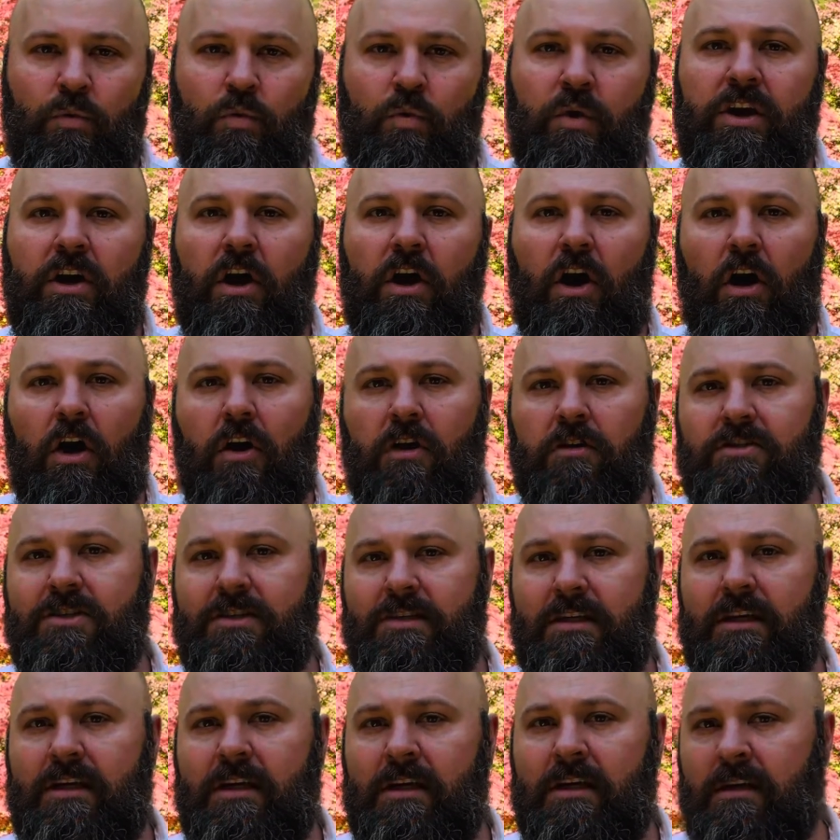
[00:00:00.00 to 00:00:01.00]
We all
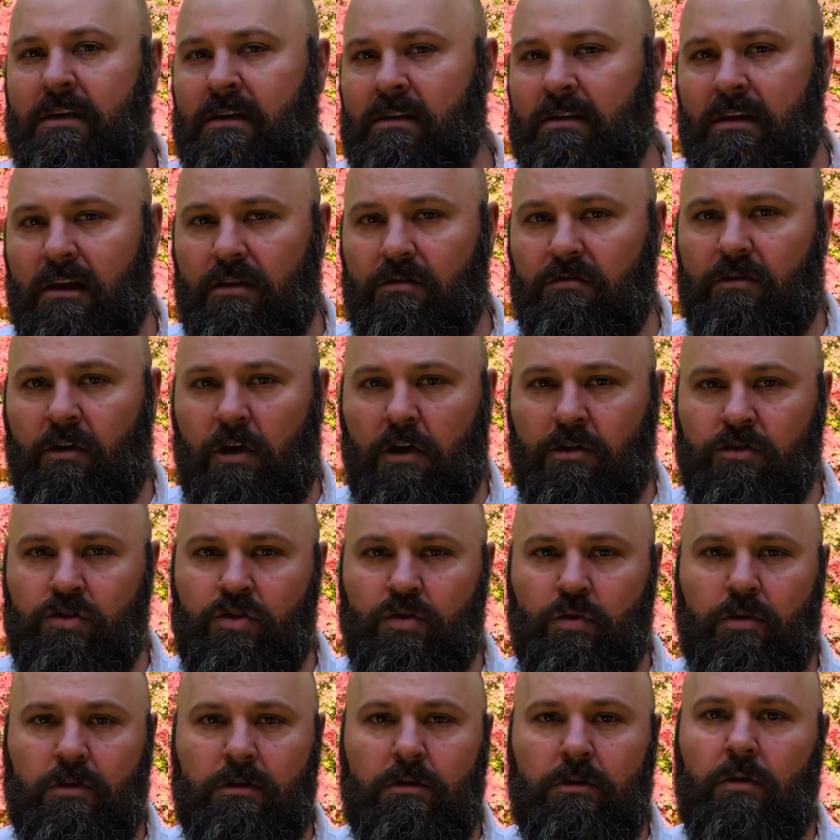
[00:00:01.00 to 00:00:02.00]
sin and fall
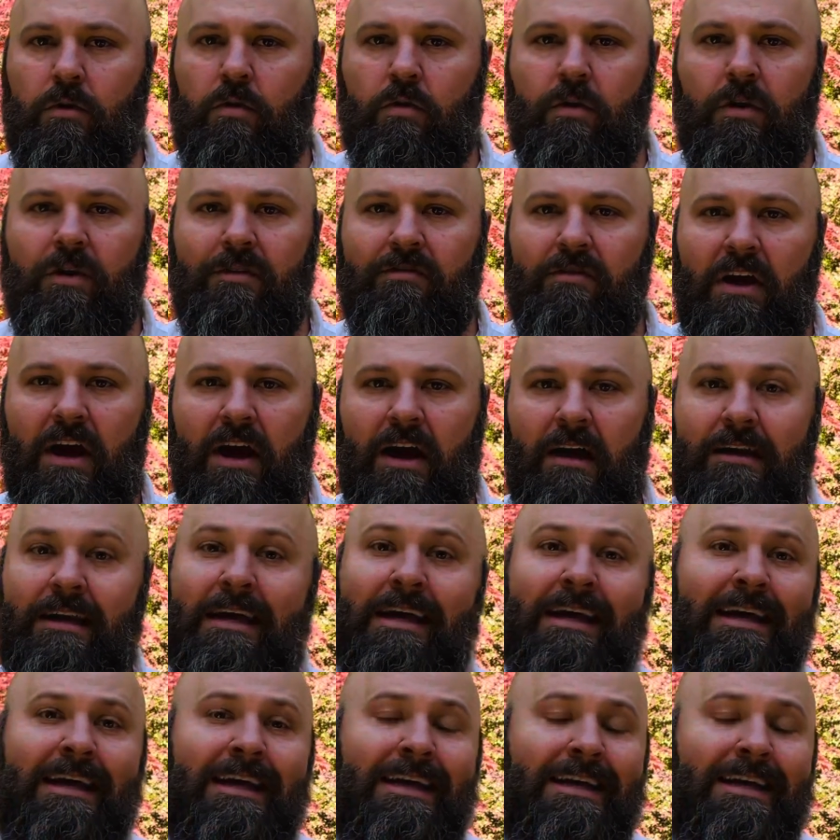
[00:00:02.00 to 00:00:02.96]
short of the glory of God.